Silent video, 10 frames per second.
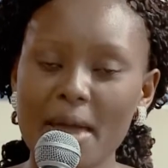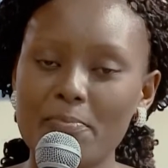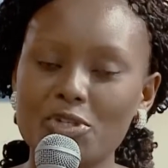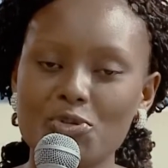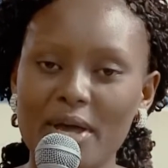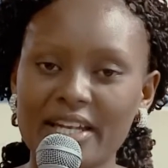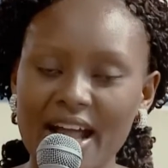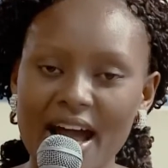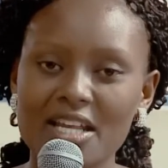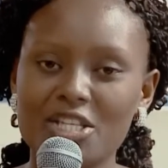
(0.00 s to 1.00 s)
able to
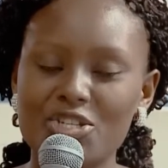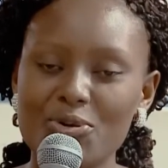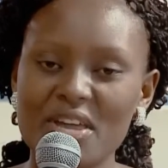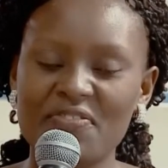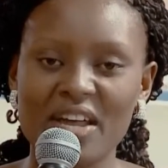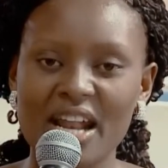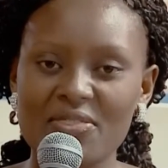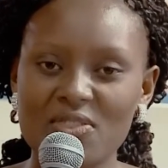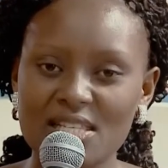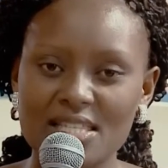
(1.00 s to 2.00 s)
encourage you even
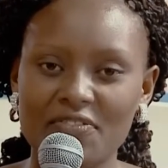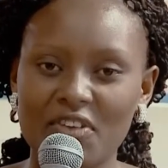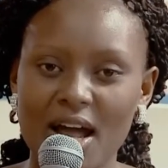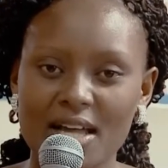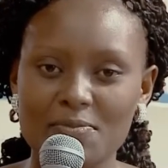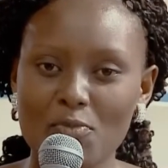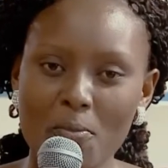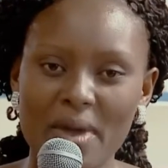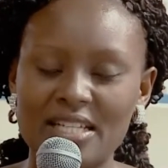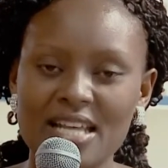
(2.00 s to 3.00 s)
at this difficult
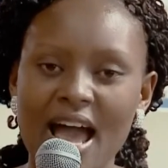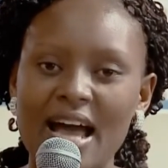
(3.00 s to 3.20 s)
moment.